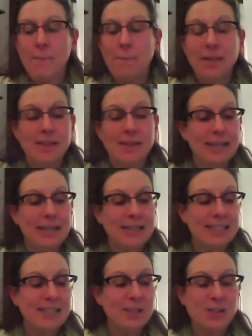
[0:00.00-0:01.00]
But
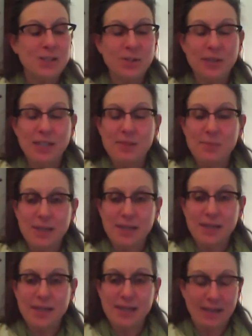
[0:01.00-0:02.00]
this could certainly
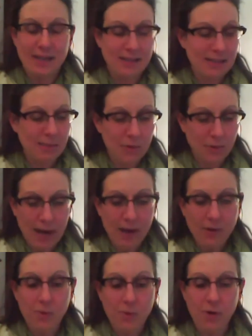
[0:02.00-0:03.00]
be some
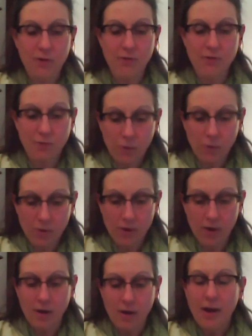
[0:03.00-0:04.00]
groundwork
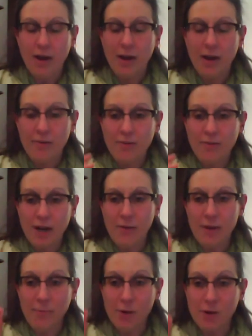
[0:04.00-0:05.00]
for a
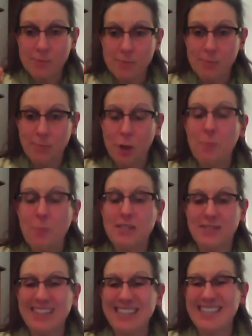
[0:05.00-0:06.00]
very
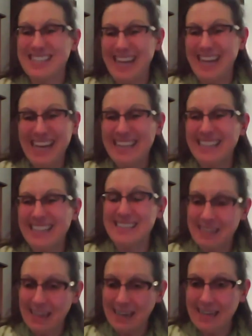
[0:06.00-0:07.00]
purposely designed
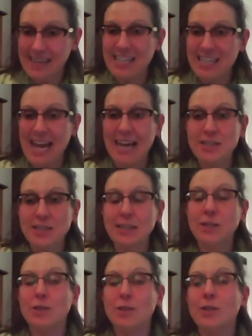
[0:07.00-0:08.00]
study to
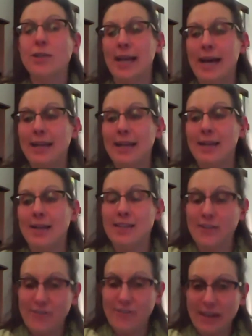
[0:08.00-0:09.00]
actually look at
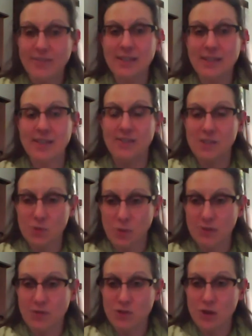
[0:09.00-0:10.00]
the effectiveness of this
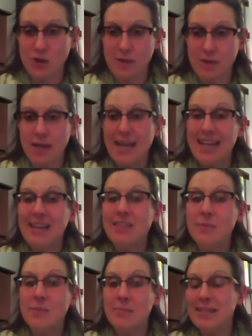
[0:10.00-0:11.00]
sort of treatment in
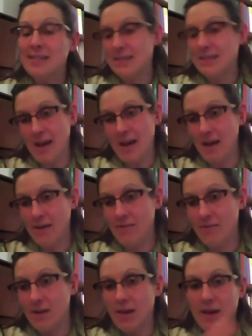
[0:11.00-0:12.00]
the midst
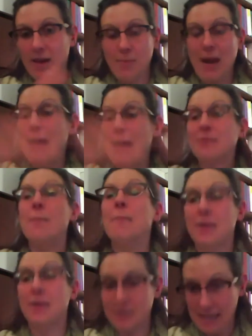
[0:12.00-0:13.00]
of perhaps a
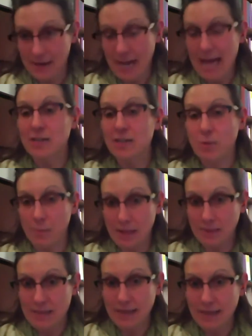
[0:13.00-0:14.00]
meltdown, an actual
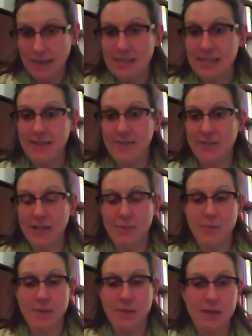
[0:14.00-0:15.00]
meltdown, and see if it
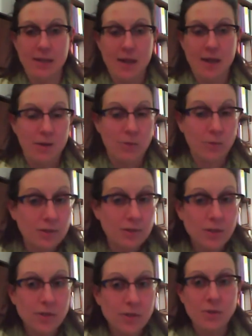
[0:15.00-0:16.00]
could be
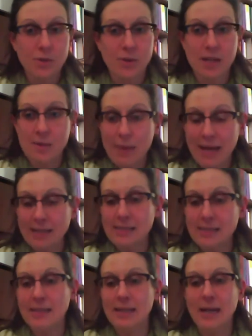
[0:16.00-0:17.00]
reduced or the impact
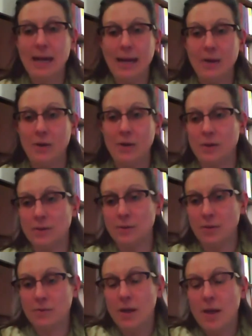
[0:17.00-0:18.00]
isn't as high
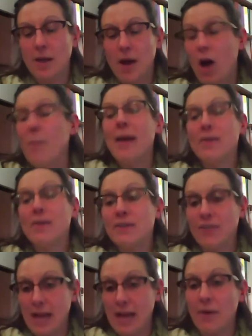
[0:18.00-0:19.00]
or all manner of
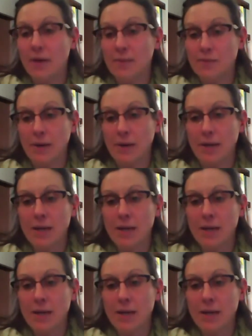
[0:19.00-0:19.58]
different outcomes, right?